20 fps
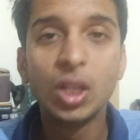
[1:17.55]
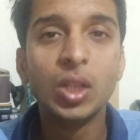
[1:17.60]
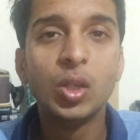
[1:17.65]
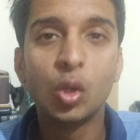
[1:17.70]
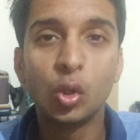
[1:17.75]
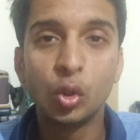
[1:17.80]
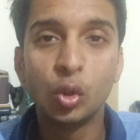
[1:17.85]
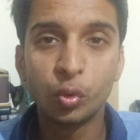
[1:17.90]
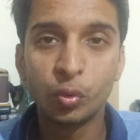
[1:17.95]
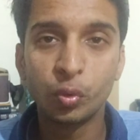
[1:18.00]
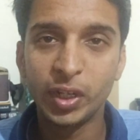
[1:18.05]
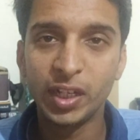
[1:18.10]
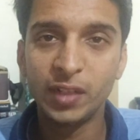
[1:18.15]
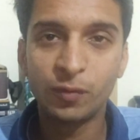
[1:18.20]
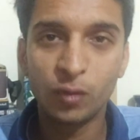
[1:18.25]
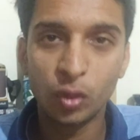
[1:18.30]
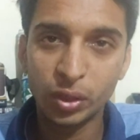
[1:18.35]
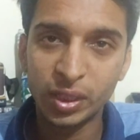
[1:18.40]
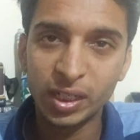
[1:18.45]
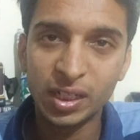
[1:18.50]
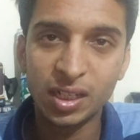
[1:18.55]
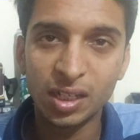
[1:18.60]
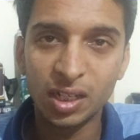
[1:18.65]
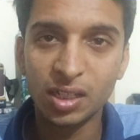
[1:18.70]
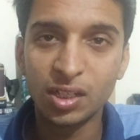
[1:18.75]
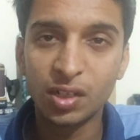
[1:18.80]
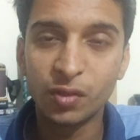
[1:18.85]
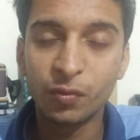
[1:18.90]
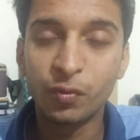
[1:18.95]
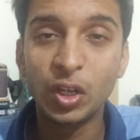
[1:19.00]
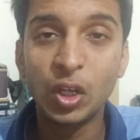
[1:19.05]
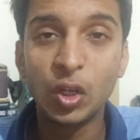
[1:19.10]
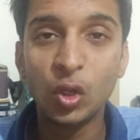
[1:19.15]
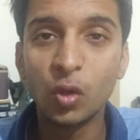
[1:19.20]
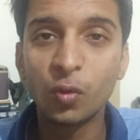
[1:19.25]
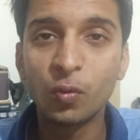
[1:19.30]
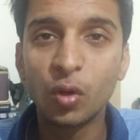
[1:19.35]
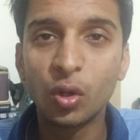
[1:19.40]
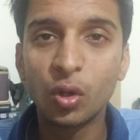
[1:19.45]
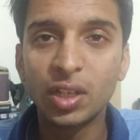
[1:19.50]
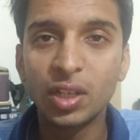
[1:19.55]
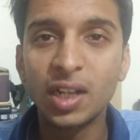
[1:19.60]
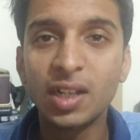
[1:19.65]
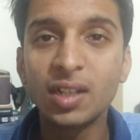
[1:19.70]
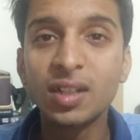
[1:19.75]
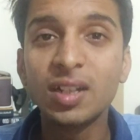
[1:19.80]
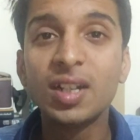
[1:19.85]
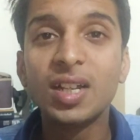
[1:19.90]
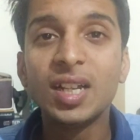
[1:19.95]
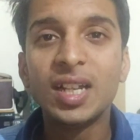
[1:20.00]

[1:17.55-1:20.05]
you have to wait for that another video for that.